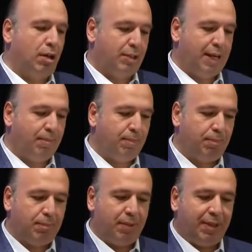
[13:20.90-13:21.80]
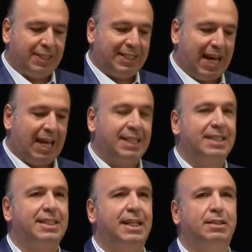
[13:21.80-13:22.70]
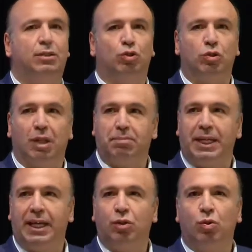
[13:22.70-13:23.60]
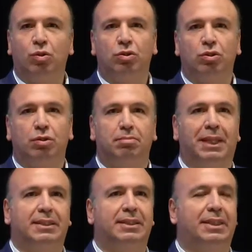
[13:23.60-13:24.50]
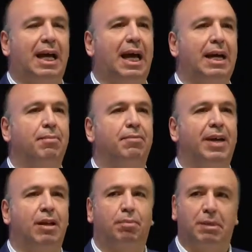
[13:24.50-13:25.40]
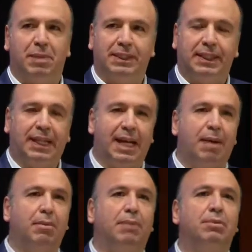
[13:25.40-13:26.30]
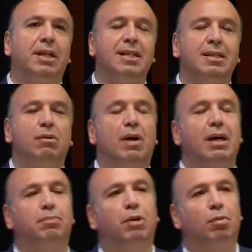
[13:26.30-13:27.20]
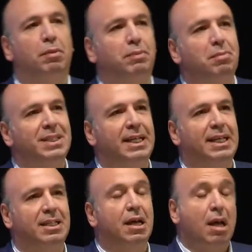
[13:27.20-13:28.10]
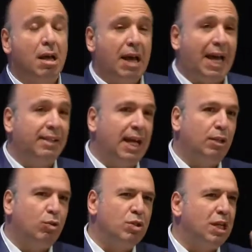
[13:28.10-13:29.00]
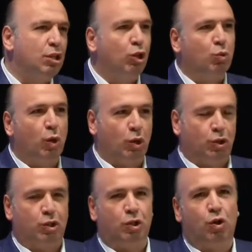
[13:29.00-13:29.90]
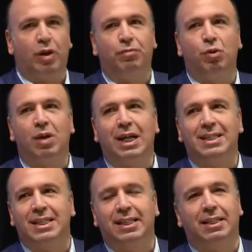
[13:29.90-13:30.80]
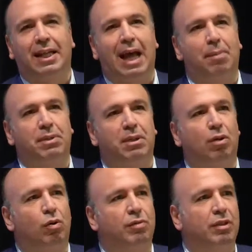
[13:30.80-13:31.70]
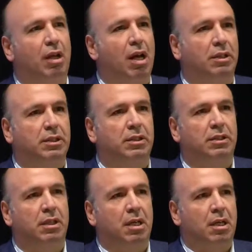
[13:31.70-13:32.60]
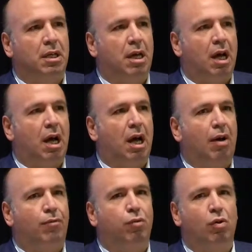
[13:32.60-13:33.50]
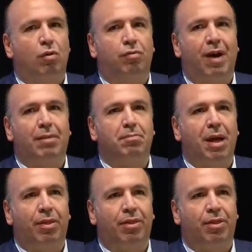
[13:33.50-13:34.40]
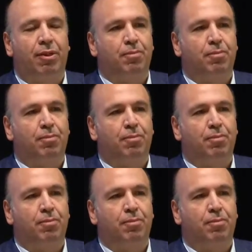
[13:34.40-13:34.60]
some signs that should not be ignored, but I am very optimistic. And the reason why I'm optimistic is, and those are not words. You know, if you look at Citadel Capital over the last 4 or 5 months,